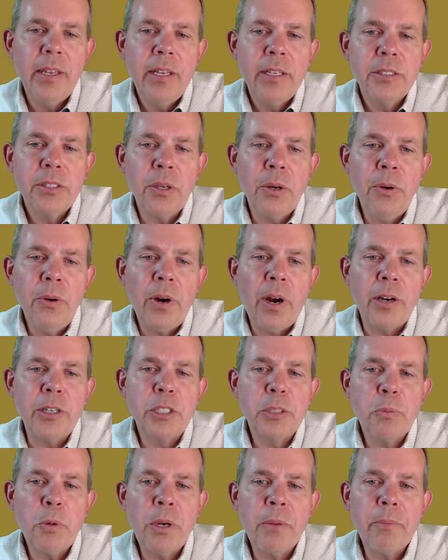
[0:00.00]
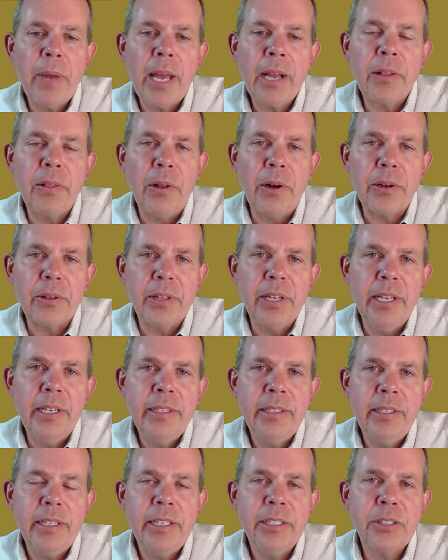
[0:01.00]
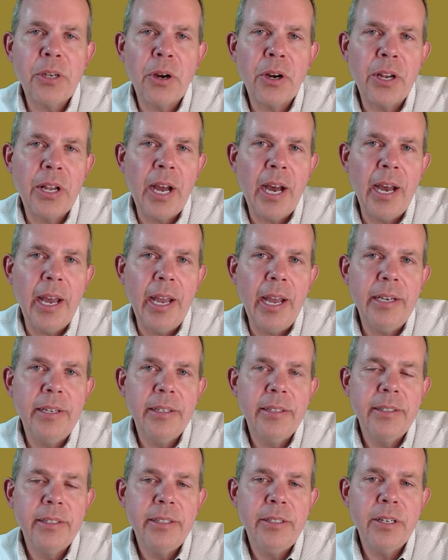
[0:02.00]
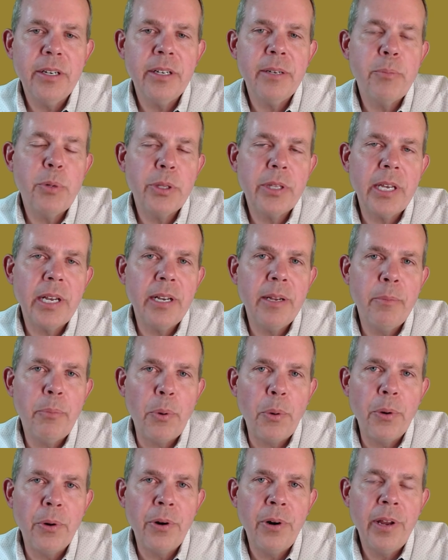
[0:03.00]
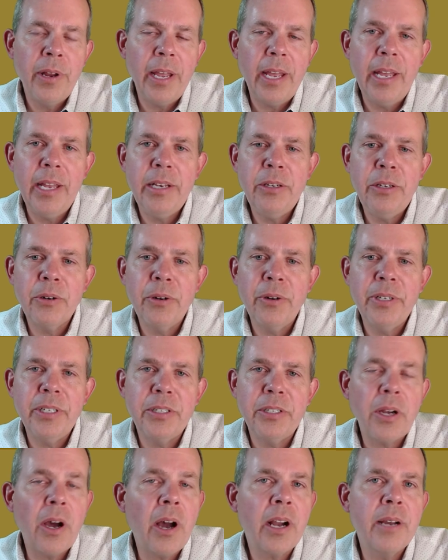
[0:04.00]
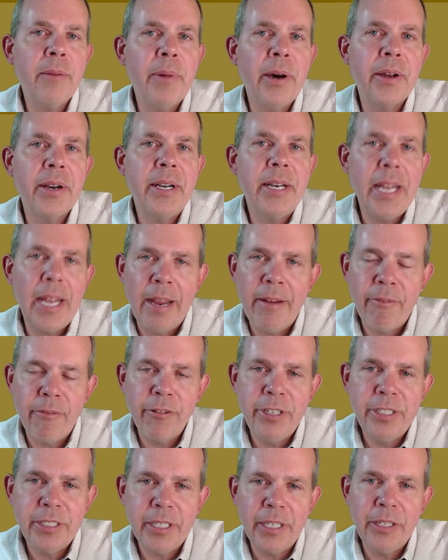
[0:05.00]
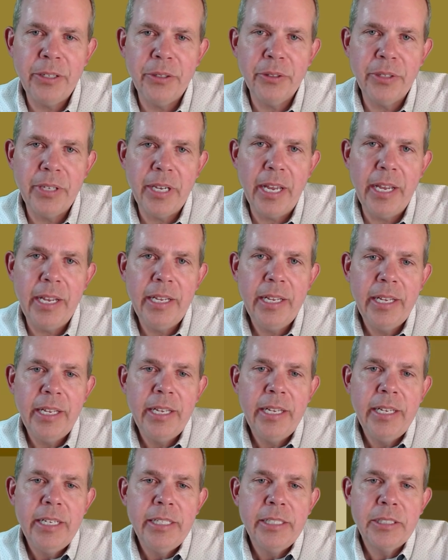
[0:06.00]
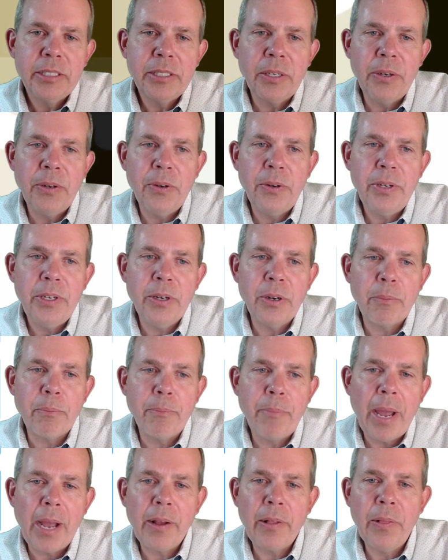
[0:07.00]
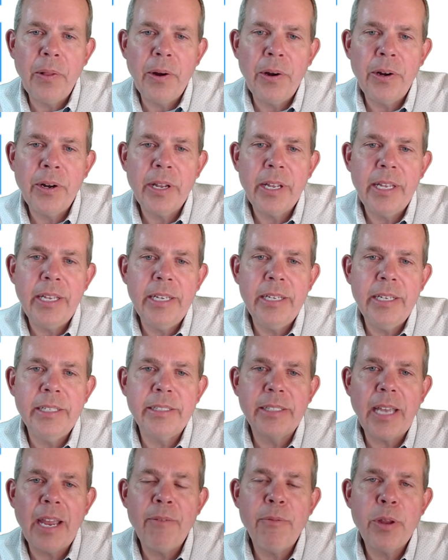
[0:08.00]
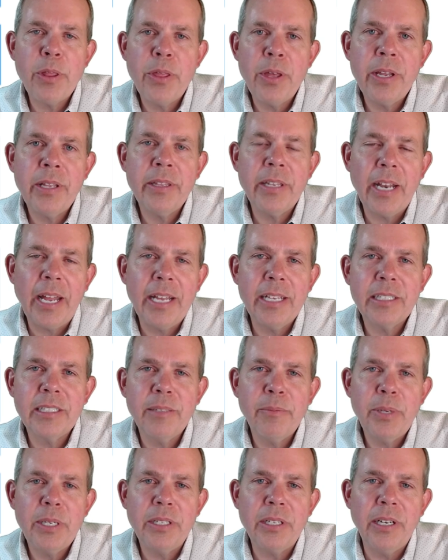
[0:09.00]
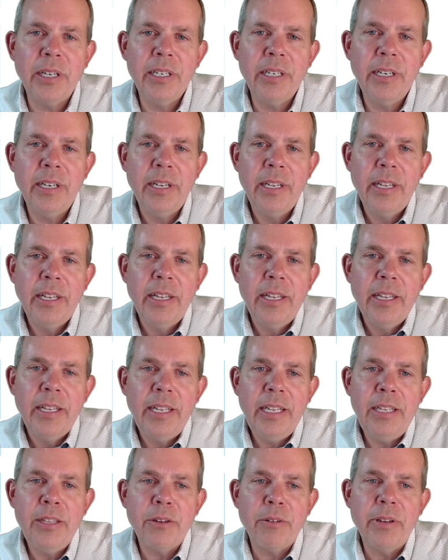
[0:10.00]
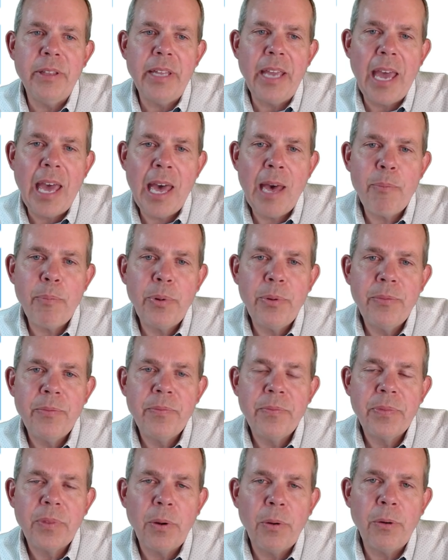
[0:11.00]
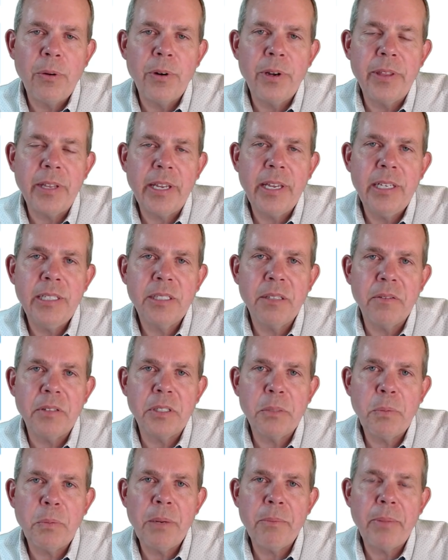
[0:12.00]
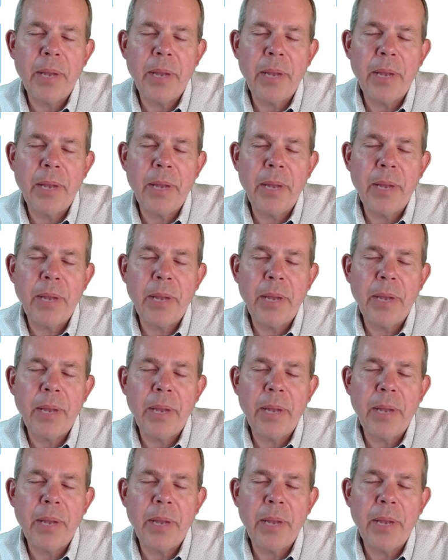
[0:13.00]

So our sprint backlog then is our guide. You're going to put that on a board and you're going to talk about it every single day. So your backlog is everything that has to be done either in the app or, in the case of the sprint